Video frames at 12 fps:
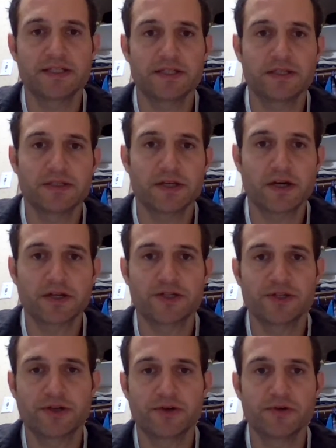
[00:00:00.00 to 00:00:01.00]
a talk
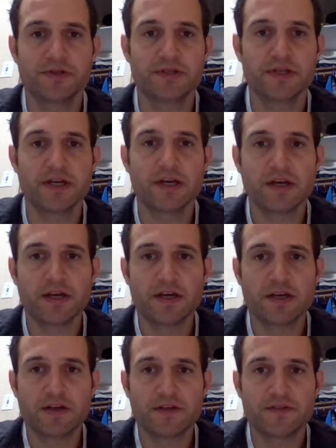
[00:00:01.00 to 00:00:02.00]
show and
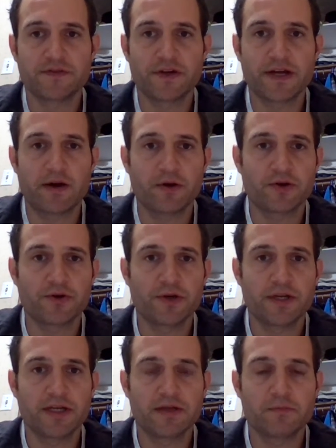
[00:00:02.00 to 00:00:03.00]
it's very
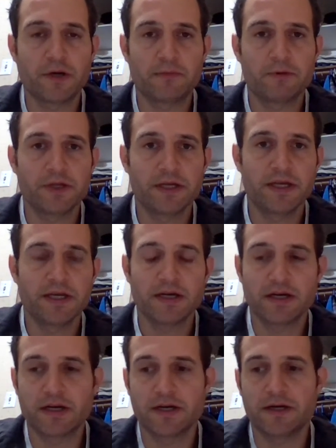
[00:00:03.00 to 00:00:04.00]
outgoing and bubbly.
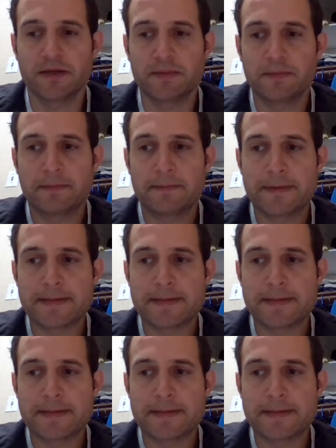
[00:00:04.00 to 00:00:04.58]
Who